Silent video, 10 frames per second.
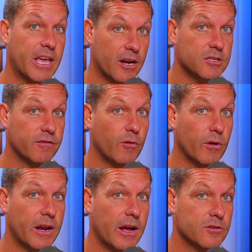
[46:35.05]
Get her to
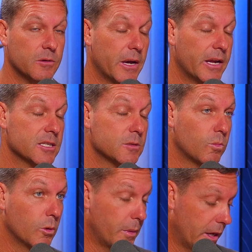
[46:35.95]
1,400 metres.
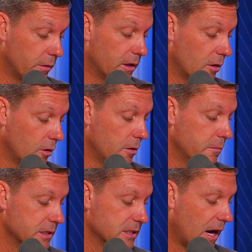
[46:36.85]
We'll be with her,
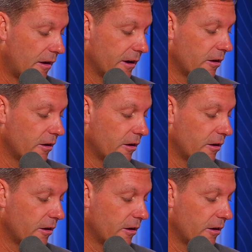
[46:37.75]
Miss Aria.